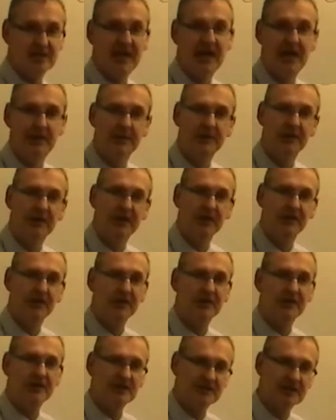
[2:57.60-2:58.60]
to happen like
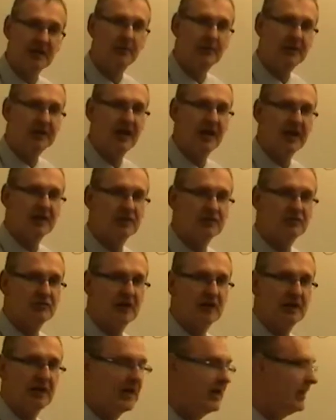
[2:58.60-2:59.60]
this, that we get a
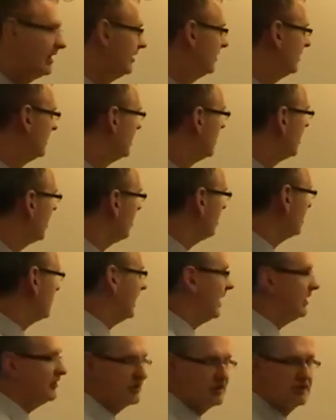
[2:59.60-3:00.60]
straight line. Okay,
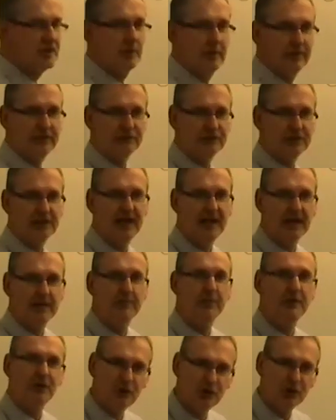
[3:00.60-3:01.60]
I'll just do it
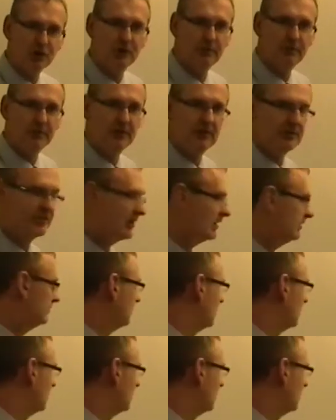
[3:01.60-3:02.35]
freehand, but you should be using a